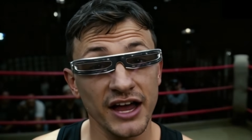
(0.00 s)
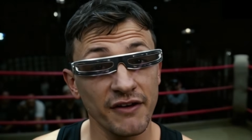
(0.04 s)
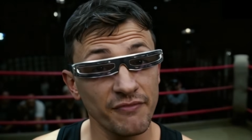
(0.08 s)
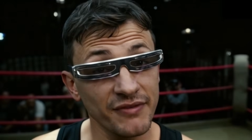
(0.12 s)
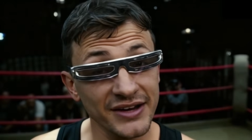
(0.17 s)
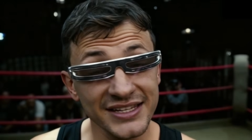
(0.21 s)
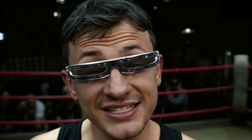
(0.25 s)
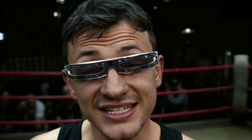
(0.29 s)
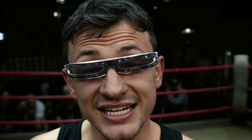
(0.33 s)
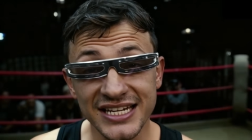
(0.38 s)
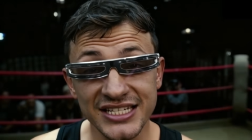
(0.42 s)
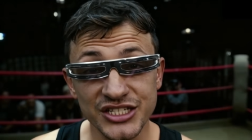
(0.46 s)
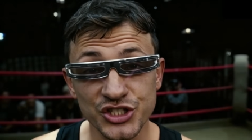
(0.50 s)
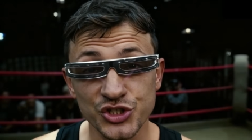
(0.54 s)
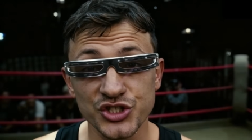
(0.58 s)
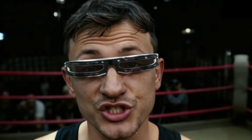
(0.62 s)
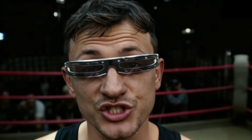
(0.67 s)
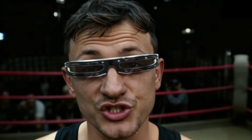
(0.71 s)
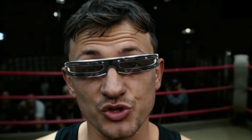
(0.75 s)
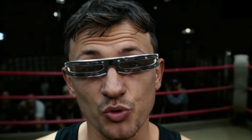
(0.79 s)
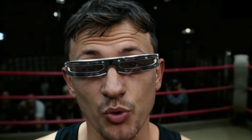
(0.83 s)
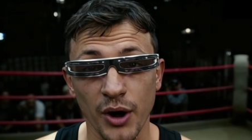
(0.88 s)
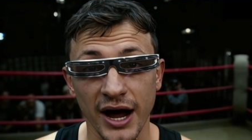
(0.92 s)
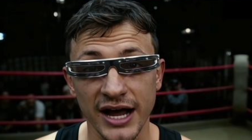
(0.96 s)
Everything you
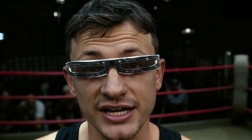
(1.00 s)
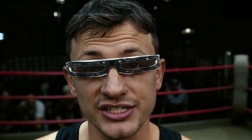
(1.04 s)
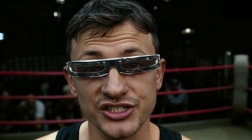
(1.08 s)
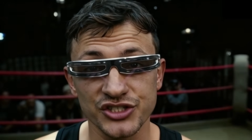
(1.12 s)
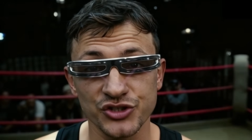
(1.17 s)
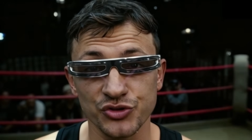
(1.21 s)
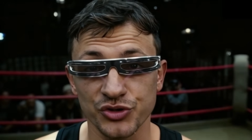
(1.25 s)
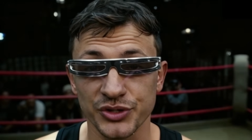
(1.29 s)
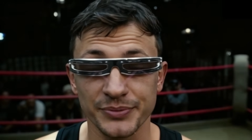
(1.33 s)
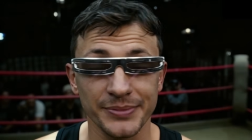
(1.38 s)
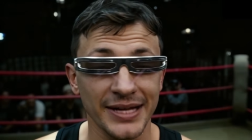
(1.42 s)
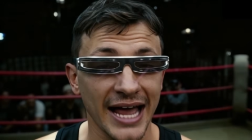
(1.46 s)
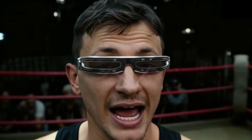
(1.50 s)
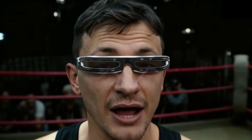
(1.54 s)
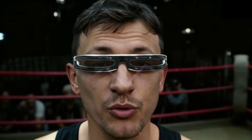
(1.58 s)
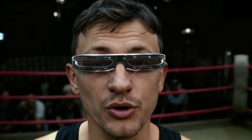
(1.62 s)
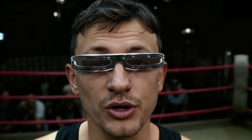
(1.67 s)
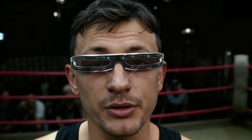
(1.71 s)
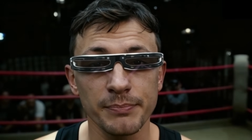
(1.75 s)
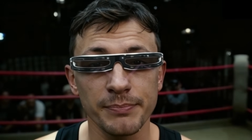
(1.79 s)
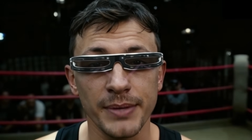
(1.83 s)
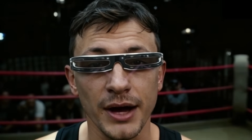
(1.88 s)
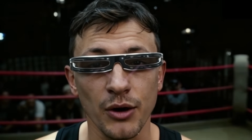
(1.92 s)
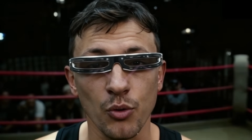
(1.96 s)
just watched was
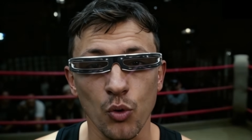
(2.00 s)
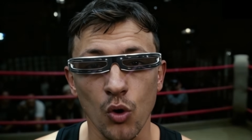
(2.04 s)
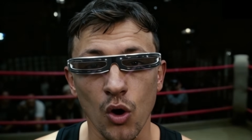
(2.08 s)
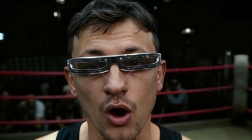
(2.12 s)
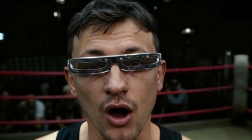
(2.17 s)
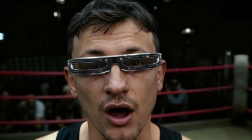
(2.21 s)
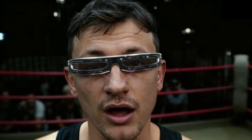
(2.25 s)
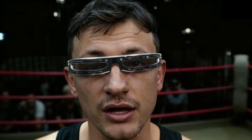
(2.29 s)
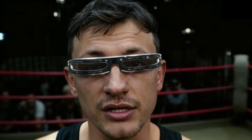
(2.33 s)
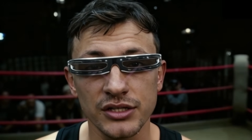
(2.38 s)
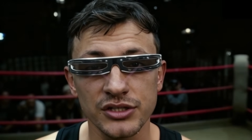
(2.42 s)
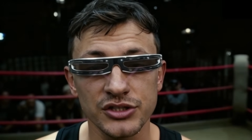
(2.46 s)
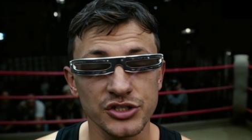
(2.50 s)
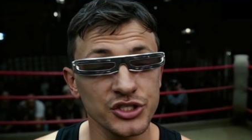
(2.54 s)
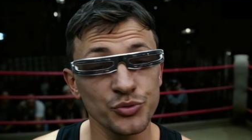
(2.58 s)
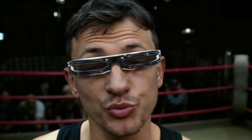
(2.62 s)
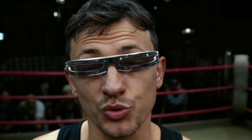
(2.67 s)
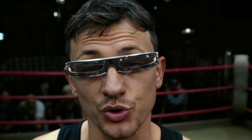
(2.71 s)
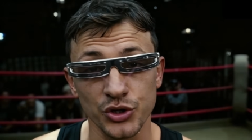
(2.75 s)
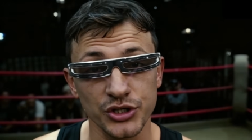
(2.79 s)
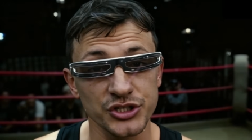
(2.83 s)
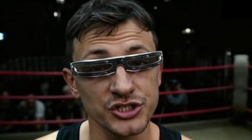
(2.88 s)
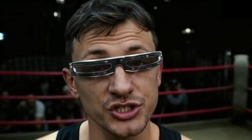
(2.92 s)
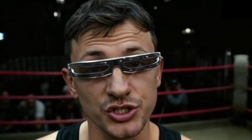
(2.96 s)
powered by WAN
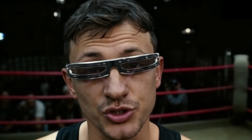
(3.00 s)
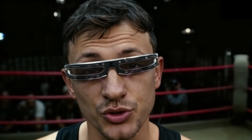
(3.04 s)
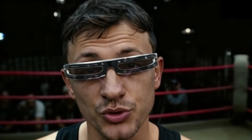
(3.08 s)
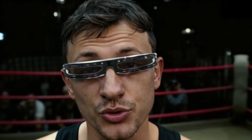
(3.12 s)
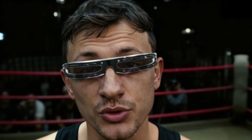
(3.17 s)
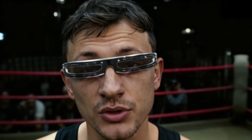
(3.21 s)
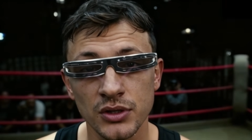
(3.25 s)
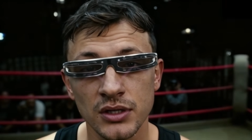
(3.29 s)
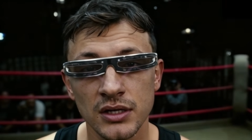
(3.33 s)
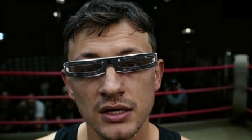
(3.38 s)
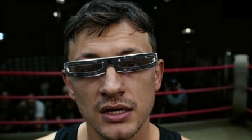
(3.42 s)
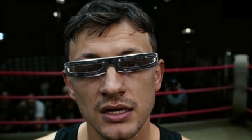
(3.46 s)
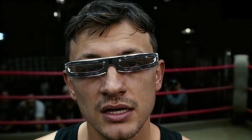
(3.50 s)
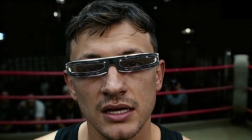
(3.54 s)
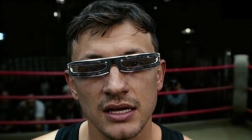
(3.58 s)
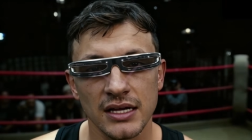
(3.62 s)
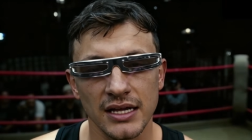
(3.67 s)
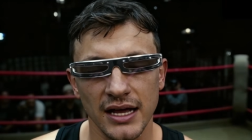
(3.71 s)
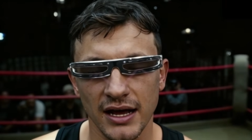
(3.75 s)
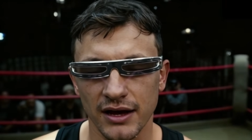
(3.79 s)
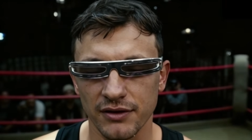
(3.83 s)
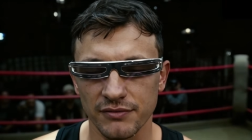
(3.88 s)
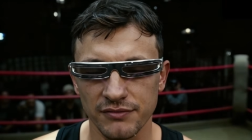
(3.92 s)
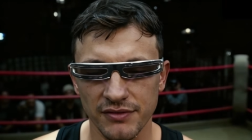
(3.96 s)
2.2,
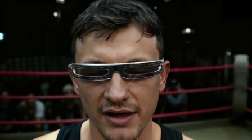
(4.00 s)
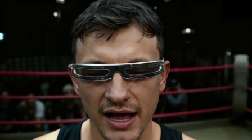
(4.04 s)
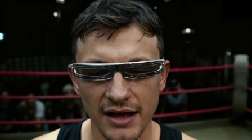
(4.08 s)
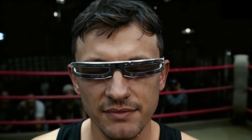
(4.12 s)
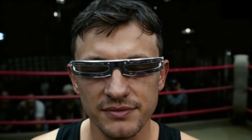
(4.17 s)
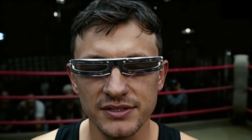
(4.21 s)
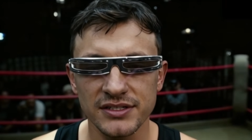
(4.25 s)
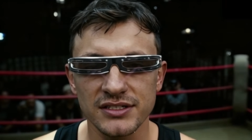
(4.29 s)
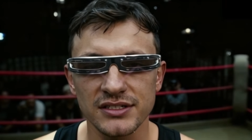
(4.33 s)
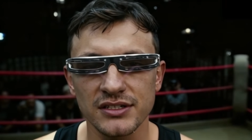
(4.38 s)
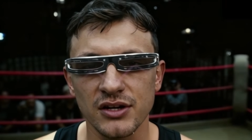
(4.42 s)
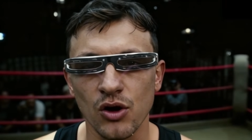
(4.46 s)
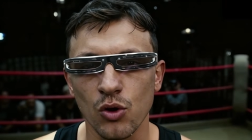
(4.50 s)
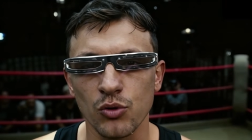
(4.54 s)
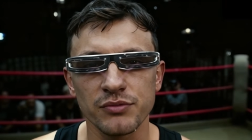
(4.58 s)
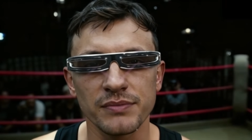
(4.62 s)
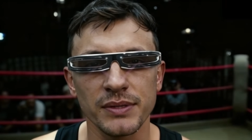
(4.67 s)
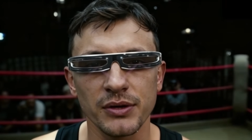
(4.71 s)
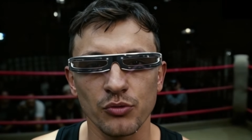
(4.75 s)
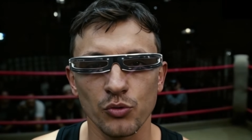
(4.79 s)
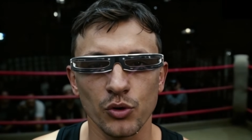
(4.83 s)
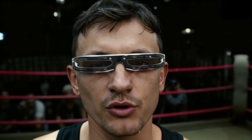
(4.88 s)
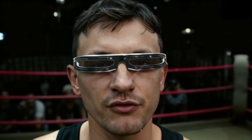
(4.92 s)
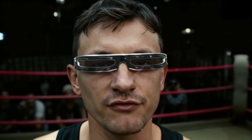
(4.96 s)
and I've crafted the
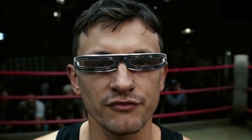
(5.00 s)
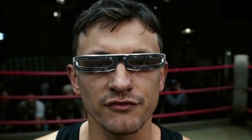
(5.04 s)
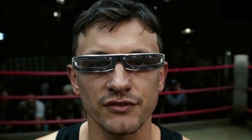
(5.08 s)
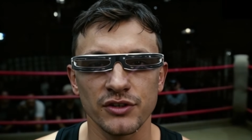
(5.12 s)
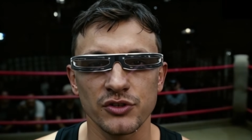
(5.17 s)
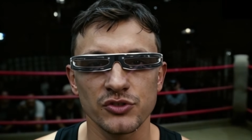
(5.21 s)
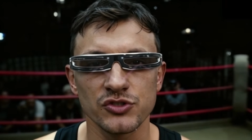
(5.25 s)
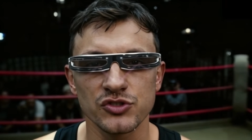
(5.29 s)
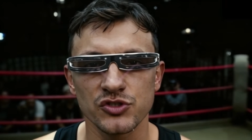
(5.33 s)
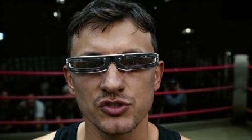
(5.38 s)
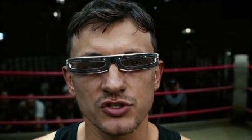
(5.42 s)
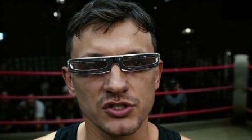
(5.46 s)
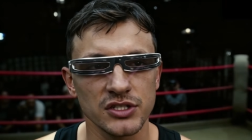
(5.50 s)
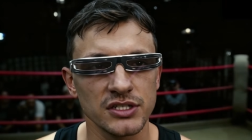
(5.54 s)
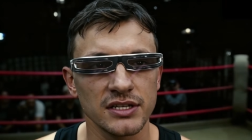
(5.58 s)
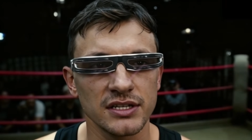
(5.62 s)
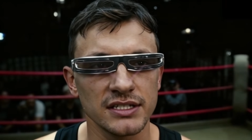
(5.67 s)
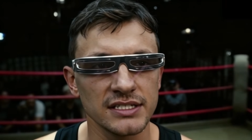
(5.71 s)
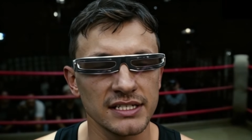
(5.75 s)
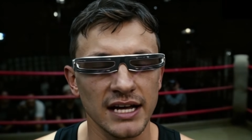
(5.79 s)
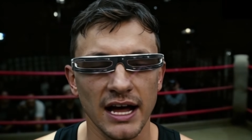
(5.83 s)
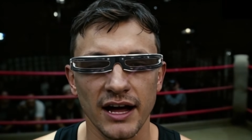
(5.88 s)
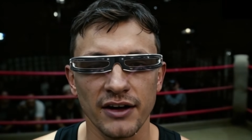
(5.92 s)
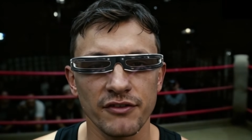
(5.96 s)
ultimate workflows so you can
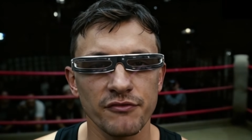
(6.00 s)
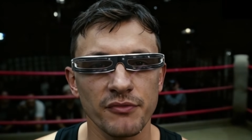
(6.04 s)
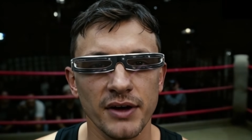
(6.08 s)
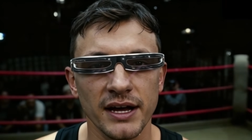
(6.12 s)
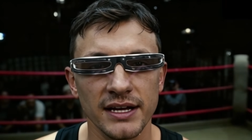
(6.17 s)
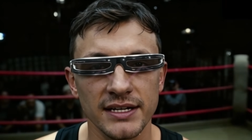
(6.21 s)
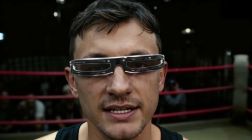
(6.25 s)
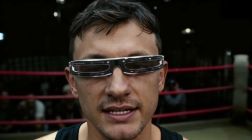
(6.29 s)
dive right